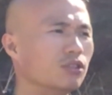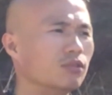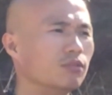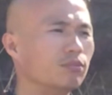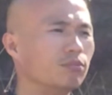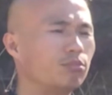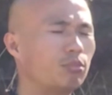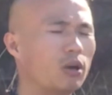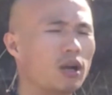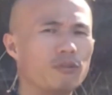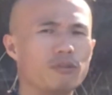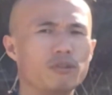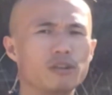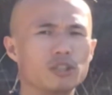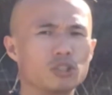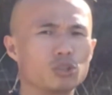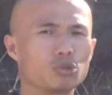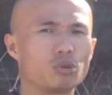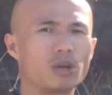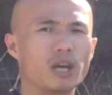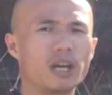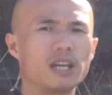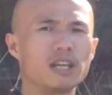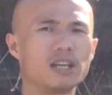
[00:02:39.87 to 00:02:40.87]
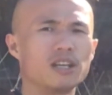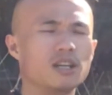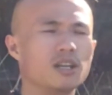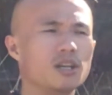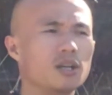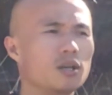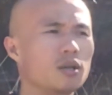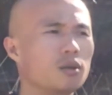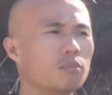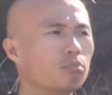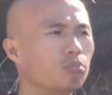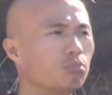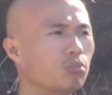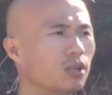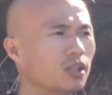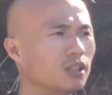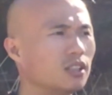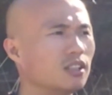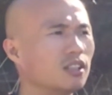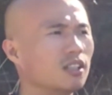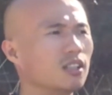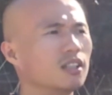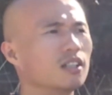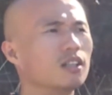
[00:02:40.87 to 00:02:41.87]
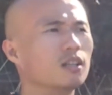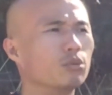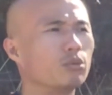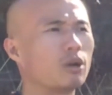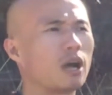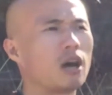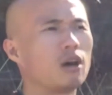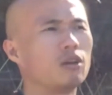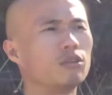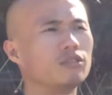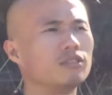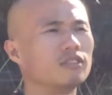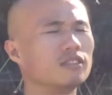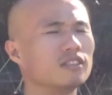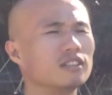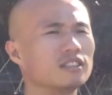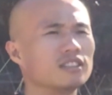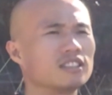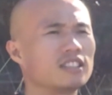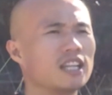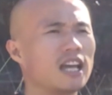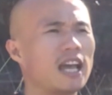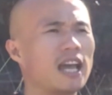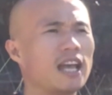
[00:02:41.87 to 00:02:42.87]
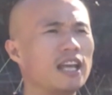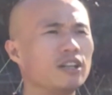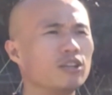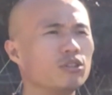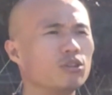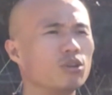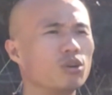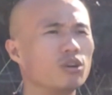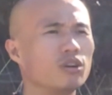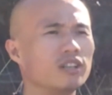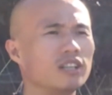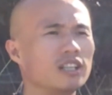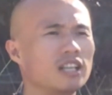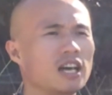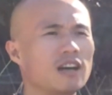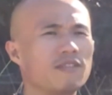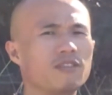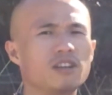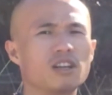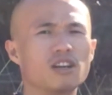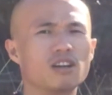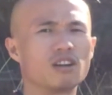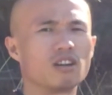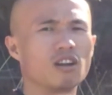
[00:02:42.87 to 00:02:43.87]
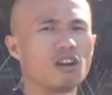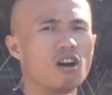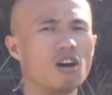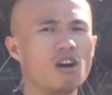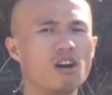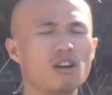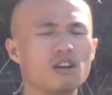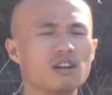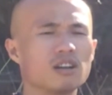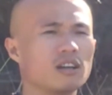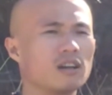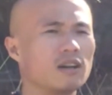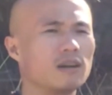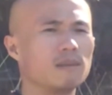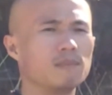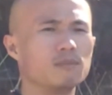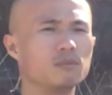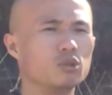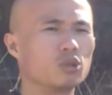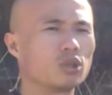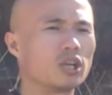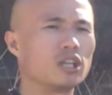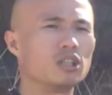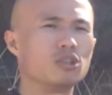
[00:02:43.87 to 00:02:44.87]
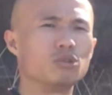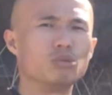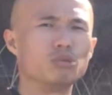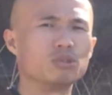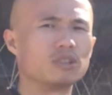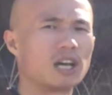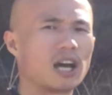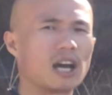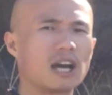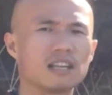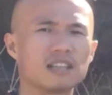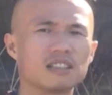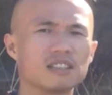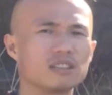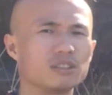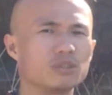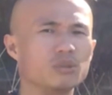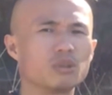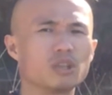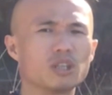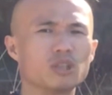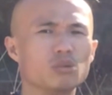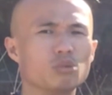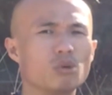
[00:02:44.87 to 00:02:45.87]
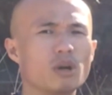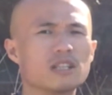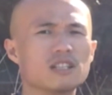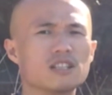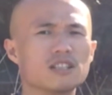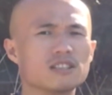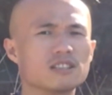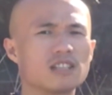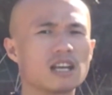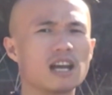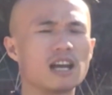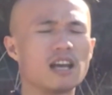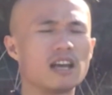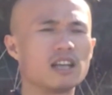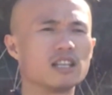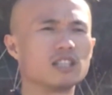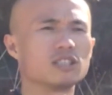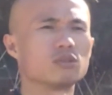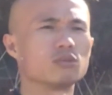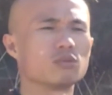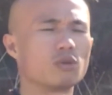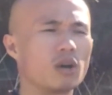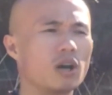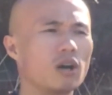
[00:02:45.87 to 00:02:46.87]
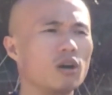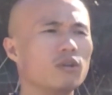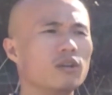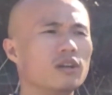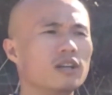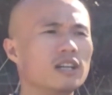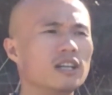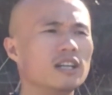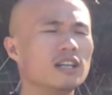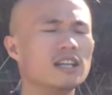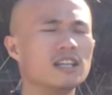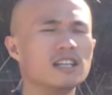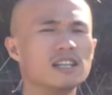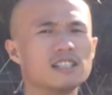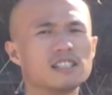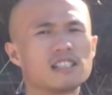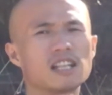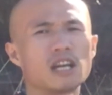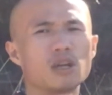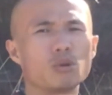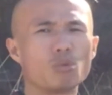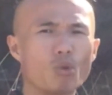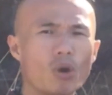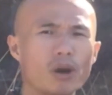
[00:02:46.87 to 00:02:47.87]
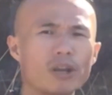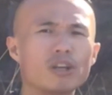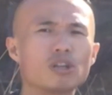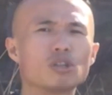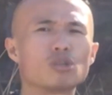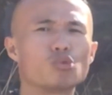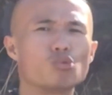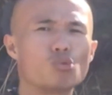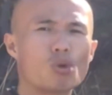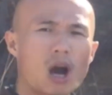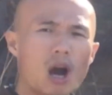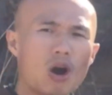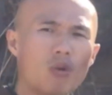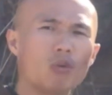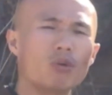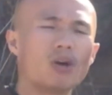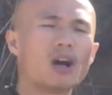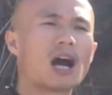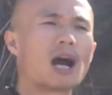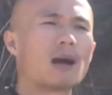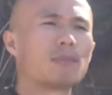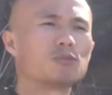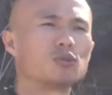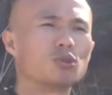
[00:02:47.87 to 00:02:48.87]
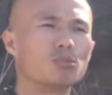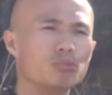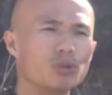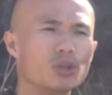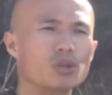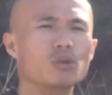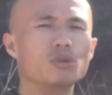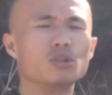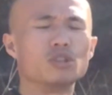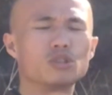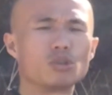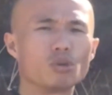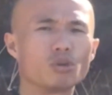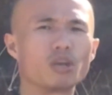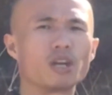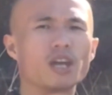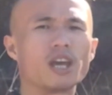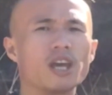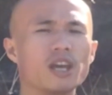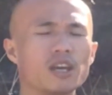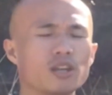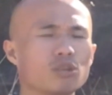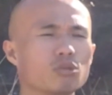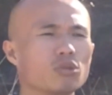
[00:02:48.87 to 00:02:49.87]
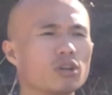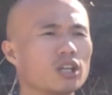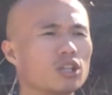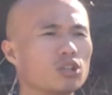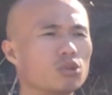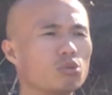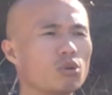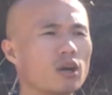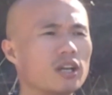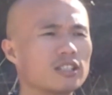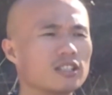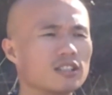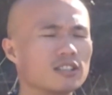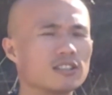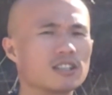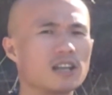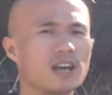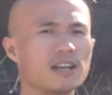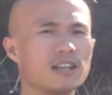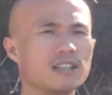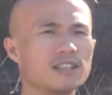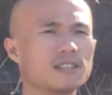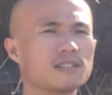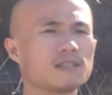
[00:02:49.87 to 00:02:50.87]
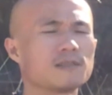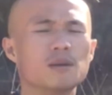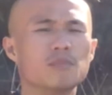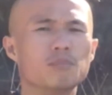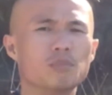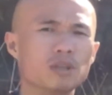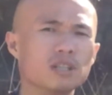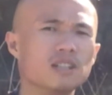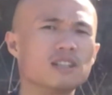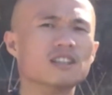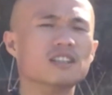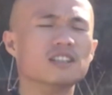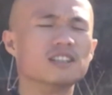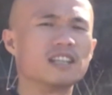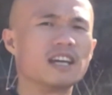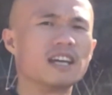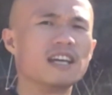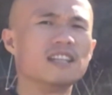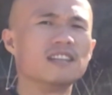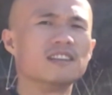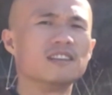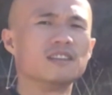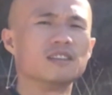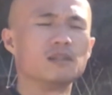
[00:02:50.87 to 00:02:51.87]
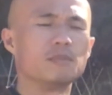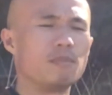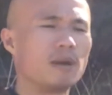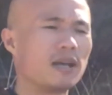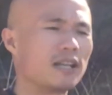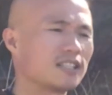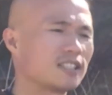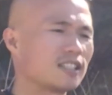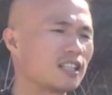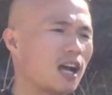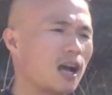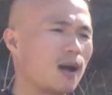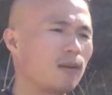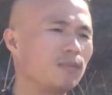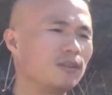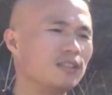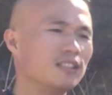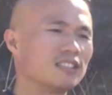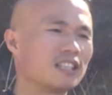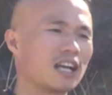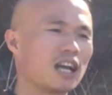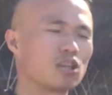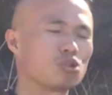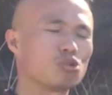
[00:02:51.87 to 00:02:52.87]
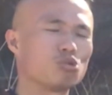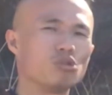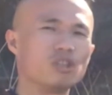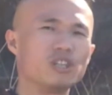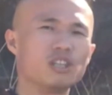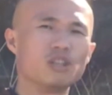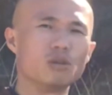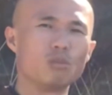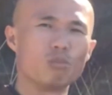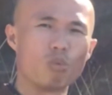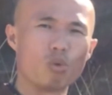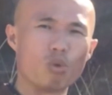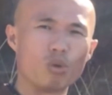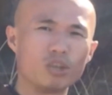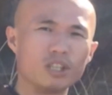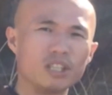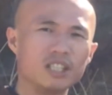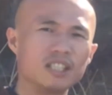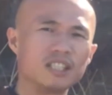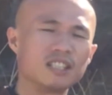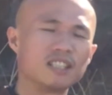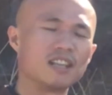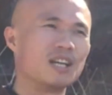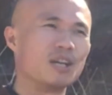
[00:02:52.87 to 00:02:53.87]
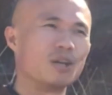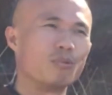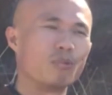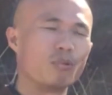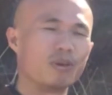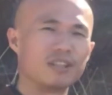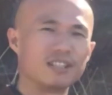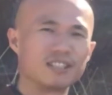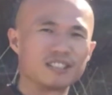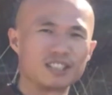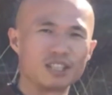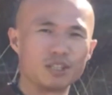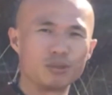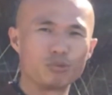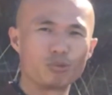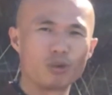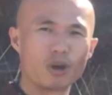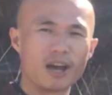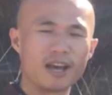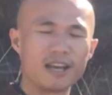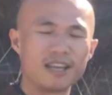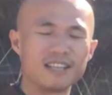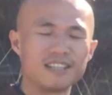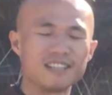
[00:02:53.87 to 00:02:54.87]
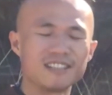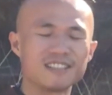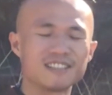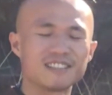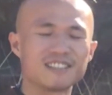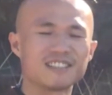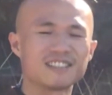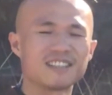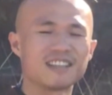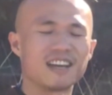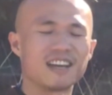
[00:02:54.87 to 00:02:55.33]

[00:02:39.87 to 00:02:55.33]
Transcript: breakfast right but around 10 or 11 o'clock um, you can do that you can do exercise as well it's like one or two hour after meal it's okay you can do exercise but again the best time is actually in the morning when the sun rises